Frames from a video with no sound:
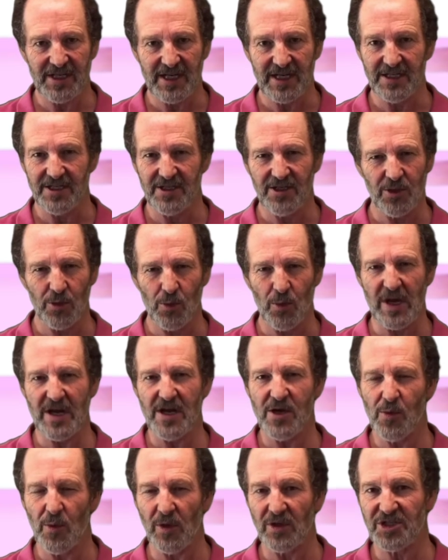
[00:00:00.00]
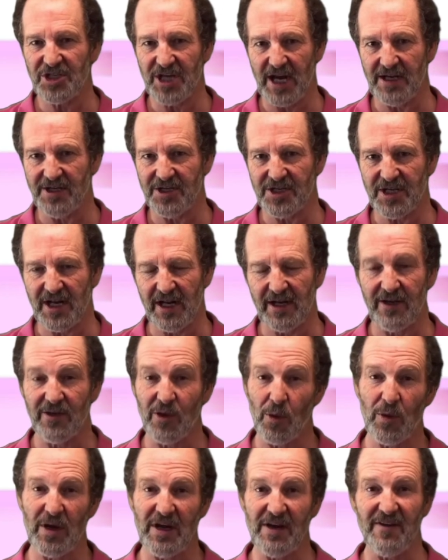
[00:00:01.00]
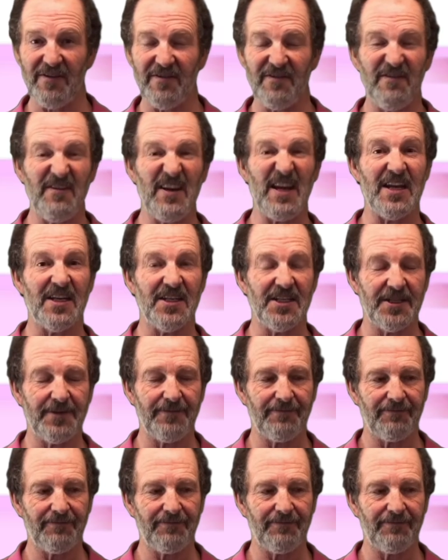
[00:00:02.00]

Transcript: is that the wind will change slightly and the wind veers.